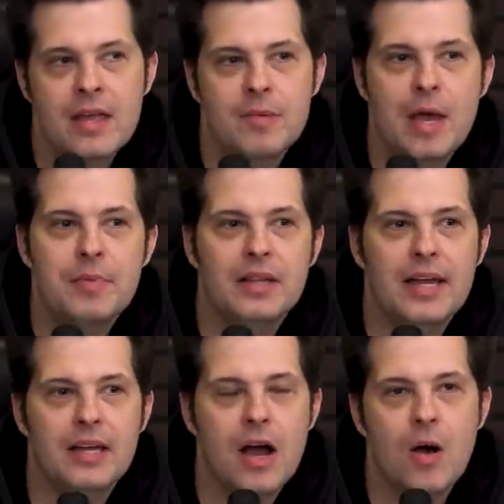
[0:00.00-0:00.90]
you might be
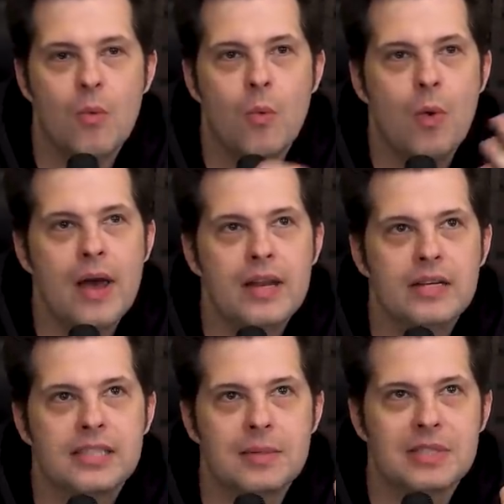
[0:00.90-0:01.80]
like, "Oh, well, what
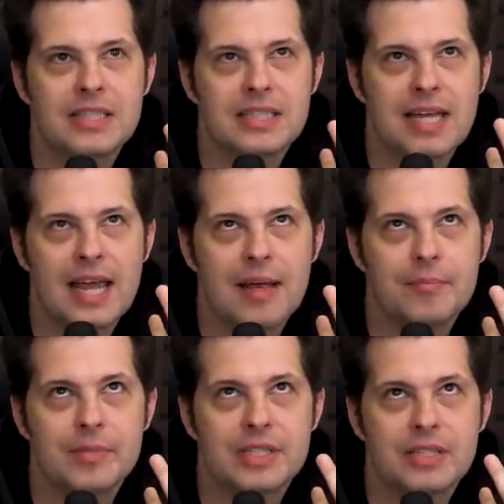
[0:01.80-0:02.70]
Simpsons
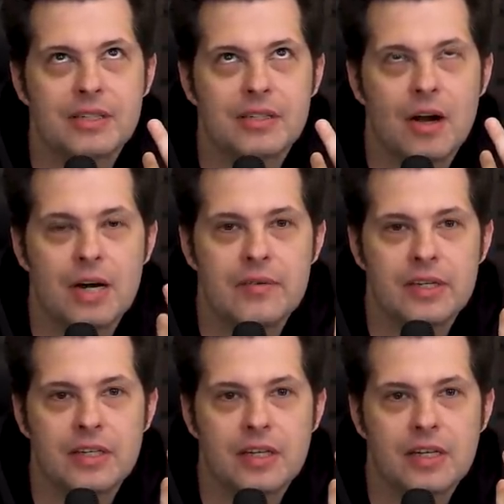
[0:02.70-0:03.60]
games are
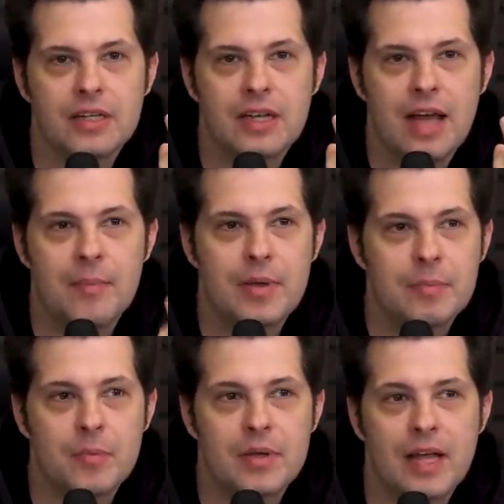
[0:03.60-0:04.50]
even good, and
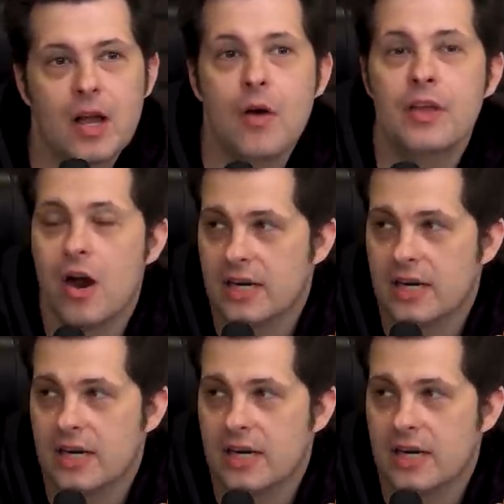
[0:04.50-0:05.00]
people will be like, "Oh, the